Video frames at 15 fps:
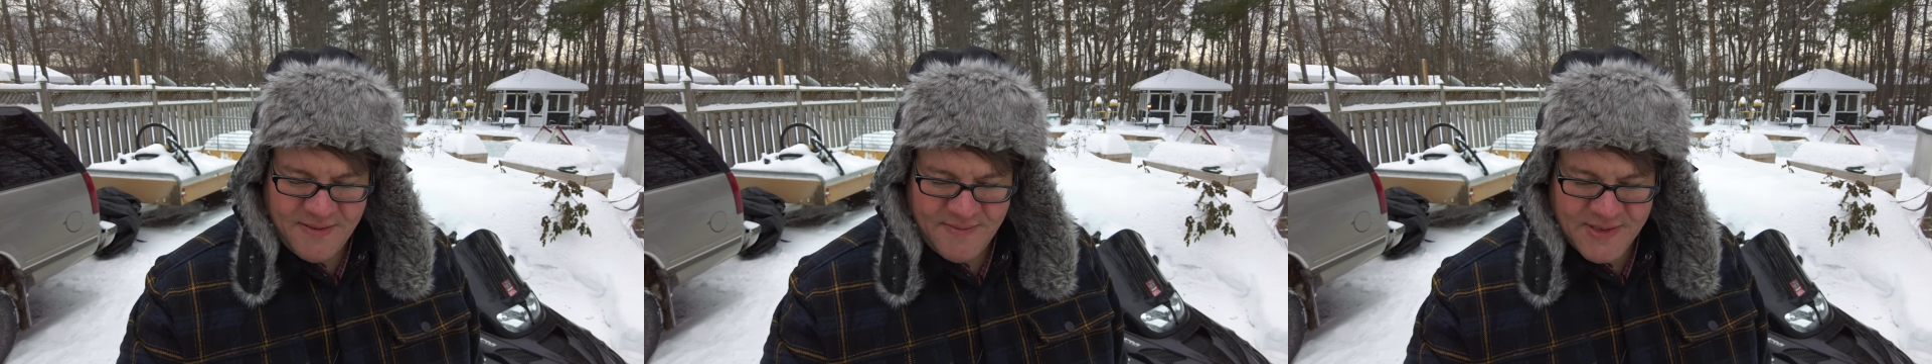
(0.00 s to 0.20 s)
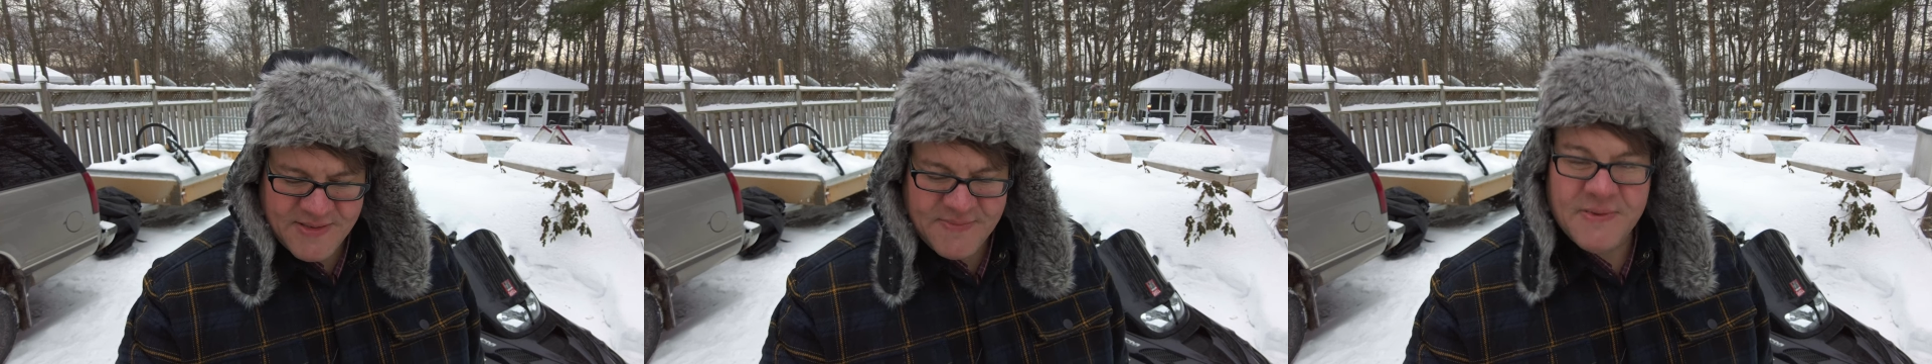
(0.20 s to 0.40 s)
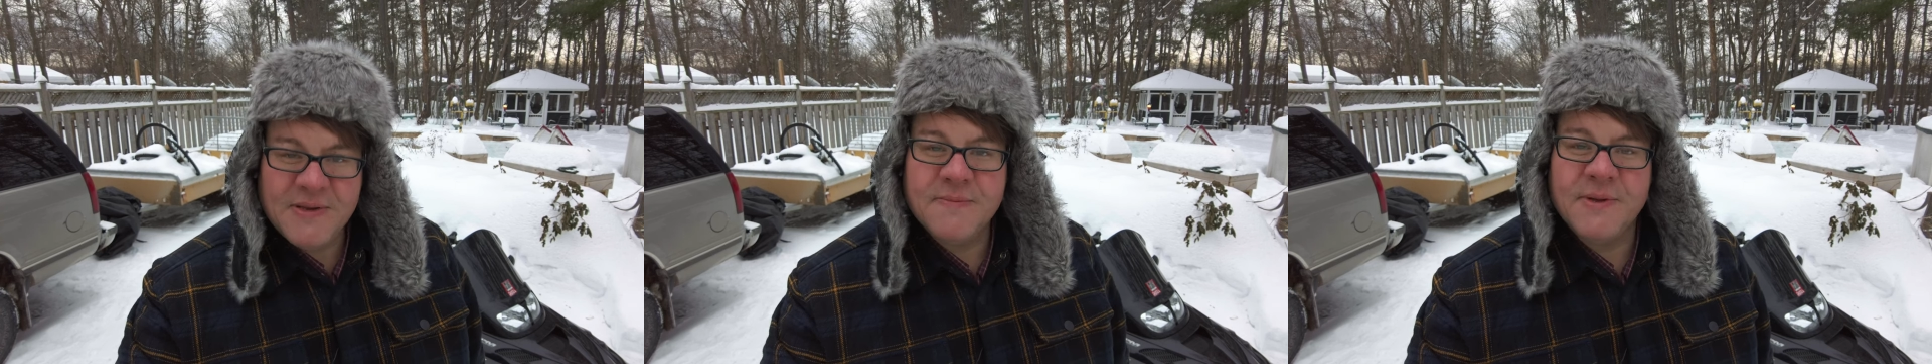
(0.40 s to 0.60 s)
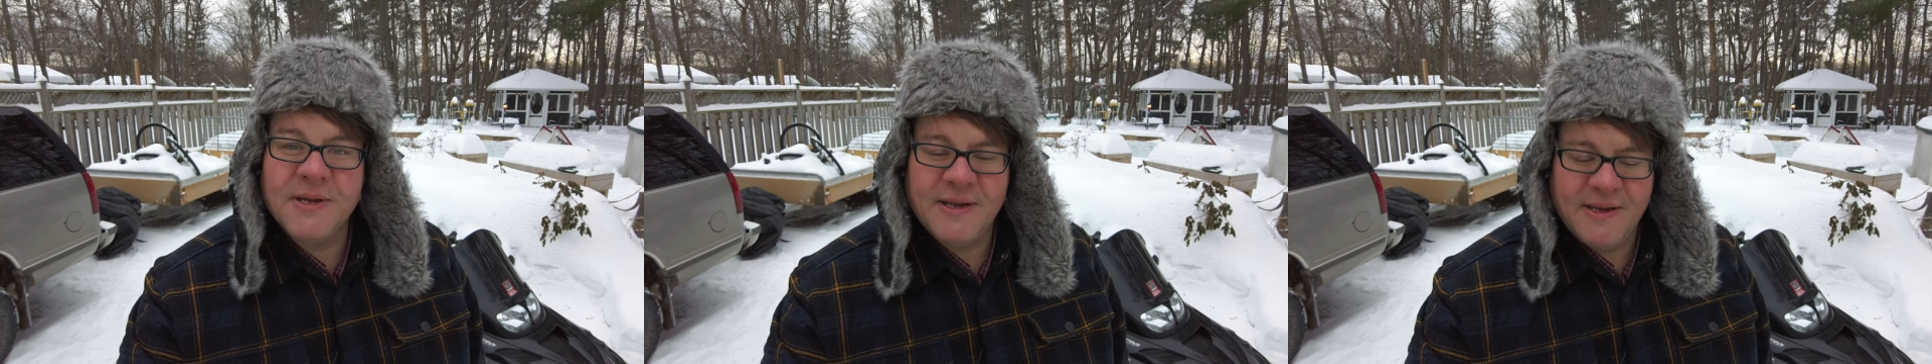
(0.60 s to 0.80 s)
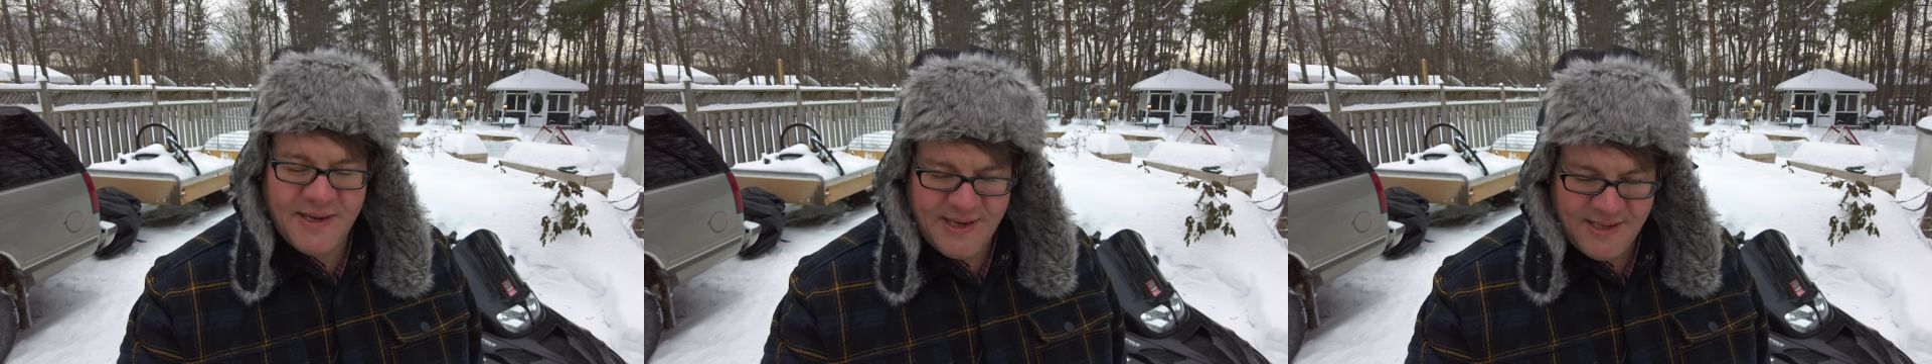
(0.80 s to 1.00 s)
Must be a
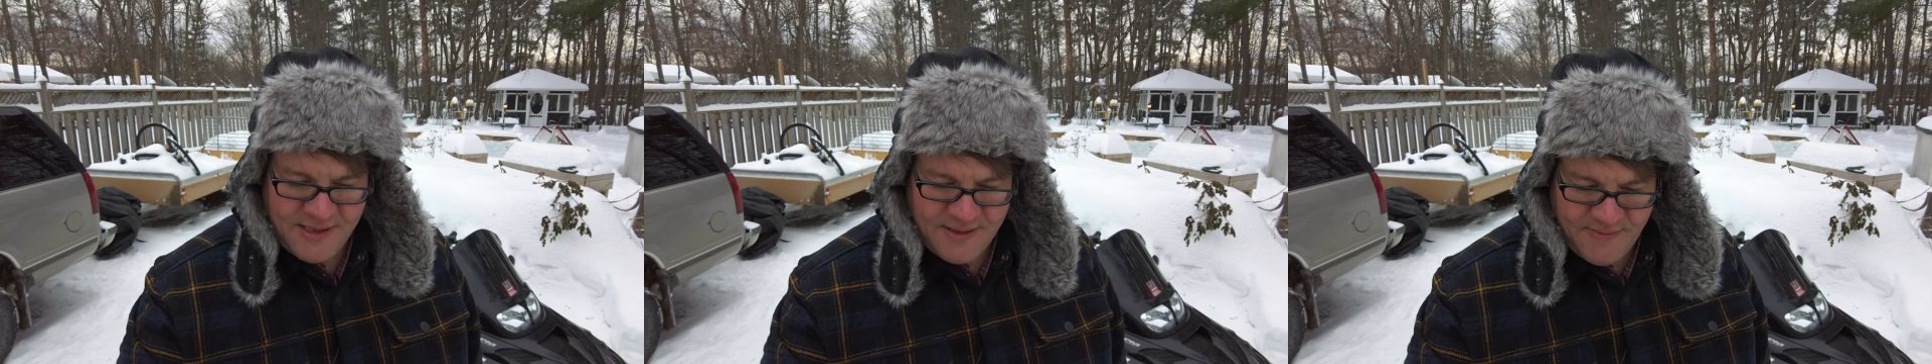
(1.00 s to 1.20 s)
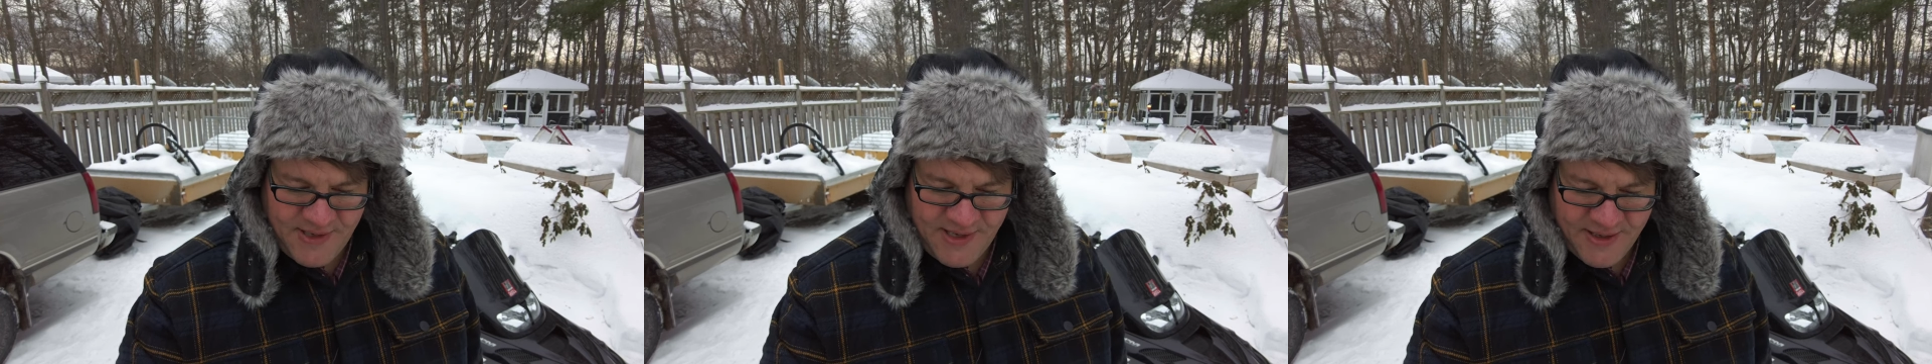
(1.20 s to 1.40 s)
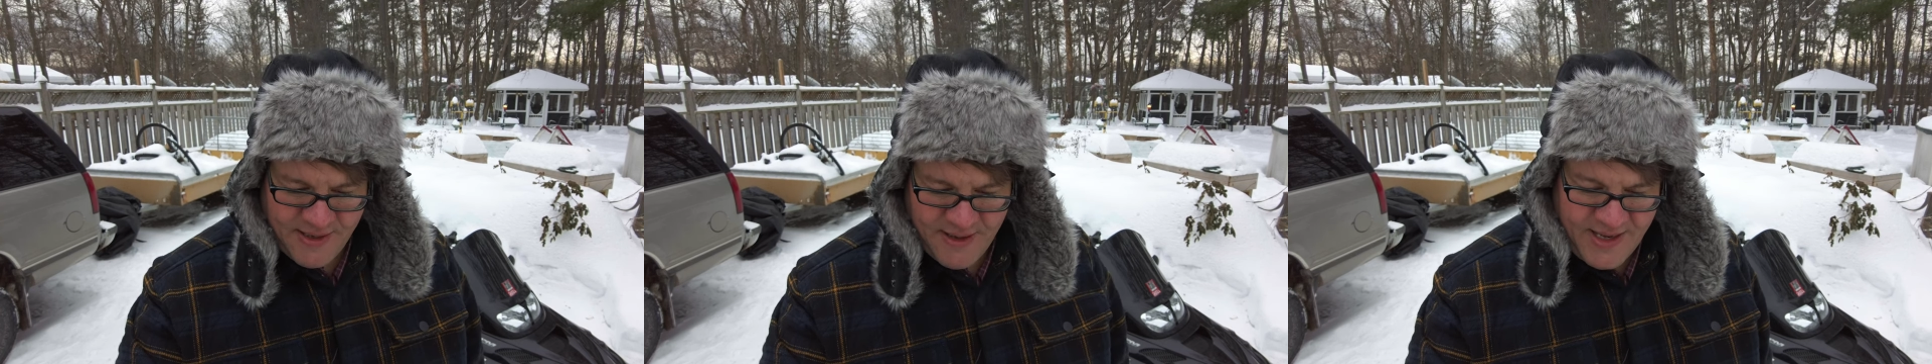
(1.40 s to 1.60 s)
big guy like me.